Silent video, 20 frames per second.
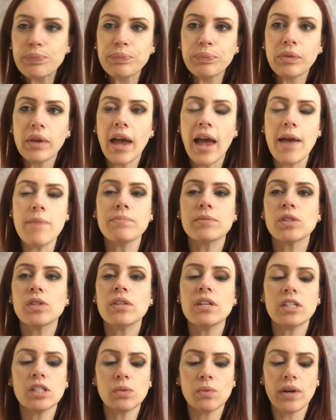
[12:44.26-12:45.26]
Okay, so
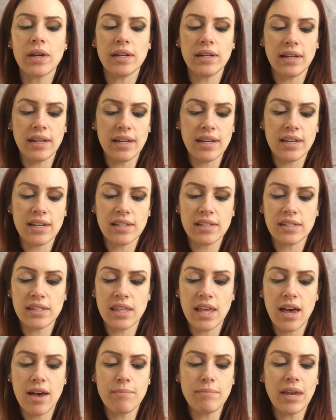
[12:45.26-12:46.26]
this one
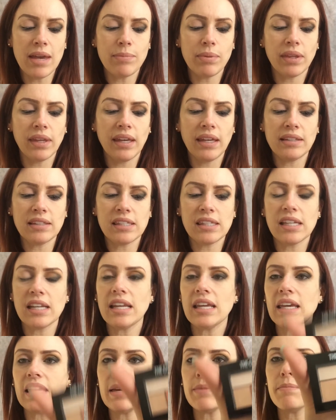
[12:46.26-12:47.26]
is the Maybelline
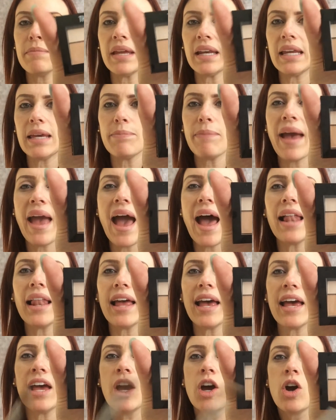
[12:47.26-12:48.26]
City Mini
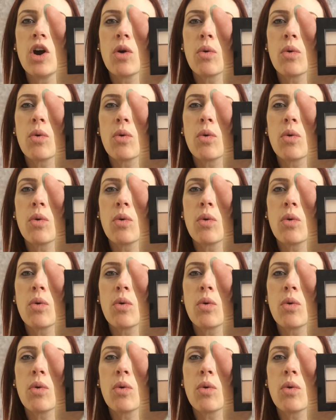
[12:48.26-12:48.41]
Palette.